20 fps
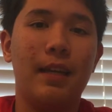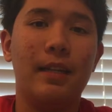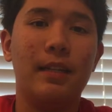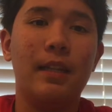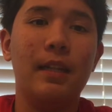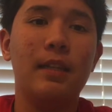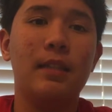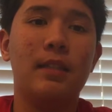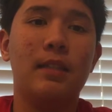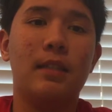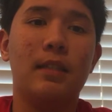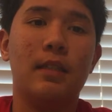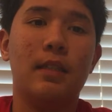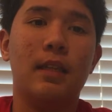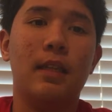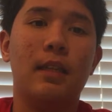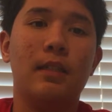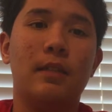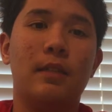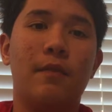And this
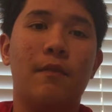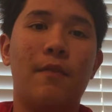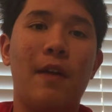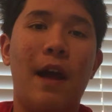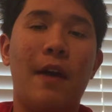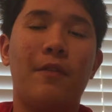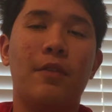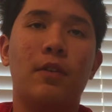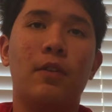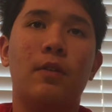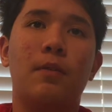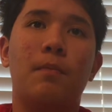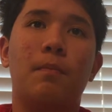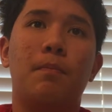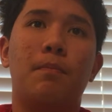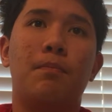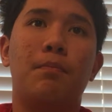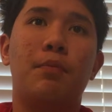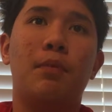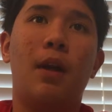is a rather
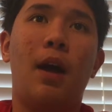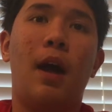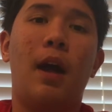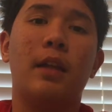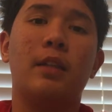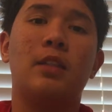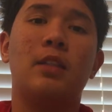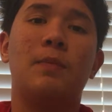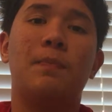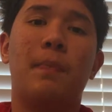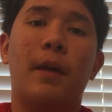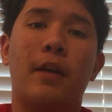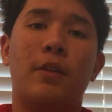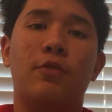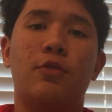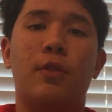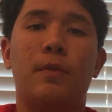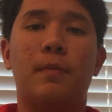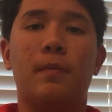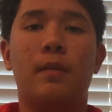broad
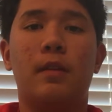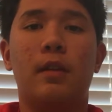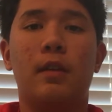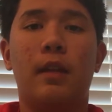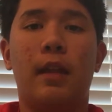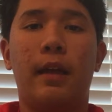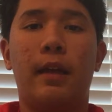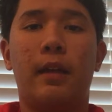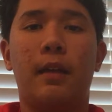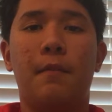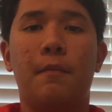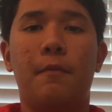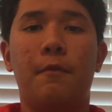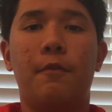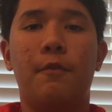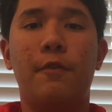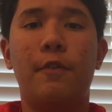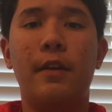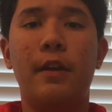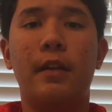spectrum, like
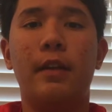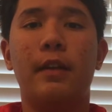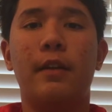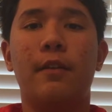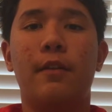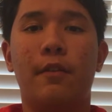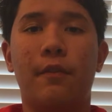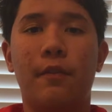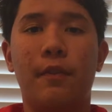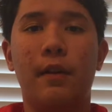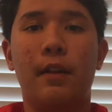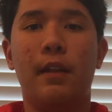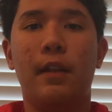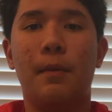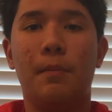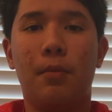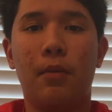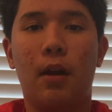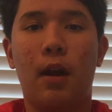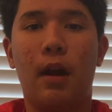really,
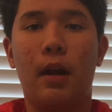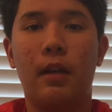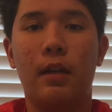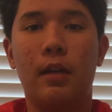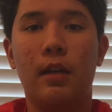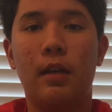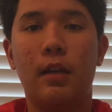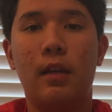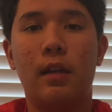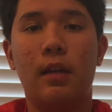really broad.